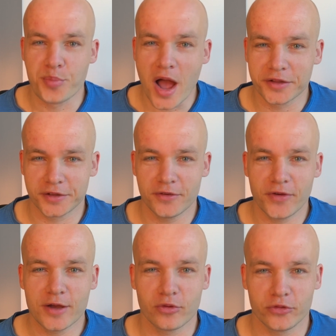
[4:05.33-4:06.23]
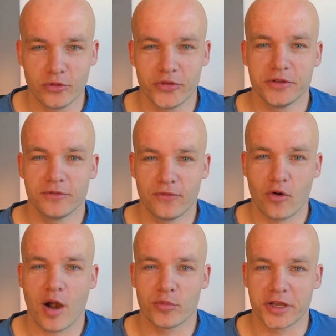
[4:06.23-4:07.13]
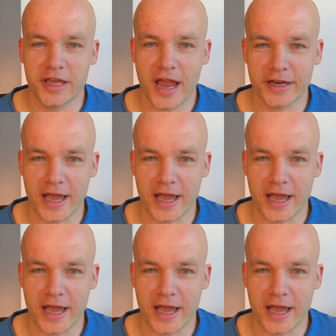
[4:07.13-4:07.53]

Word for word: But if I was using the forearm again,